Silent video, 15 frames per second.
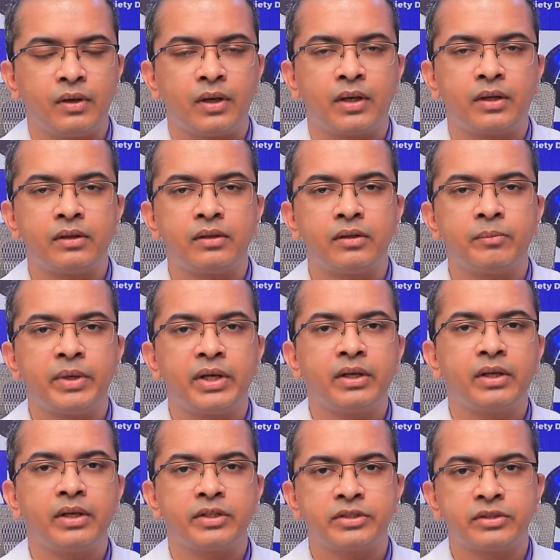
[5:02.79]
And the
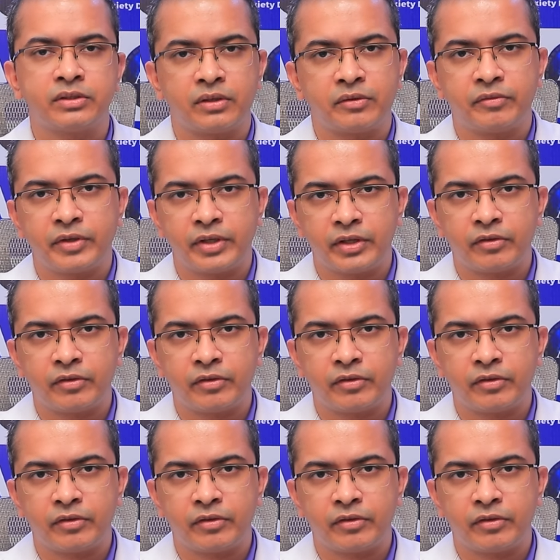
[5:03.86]
medication that we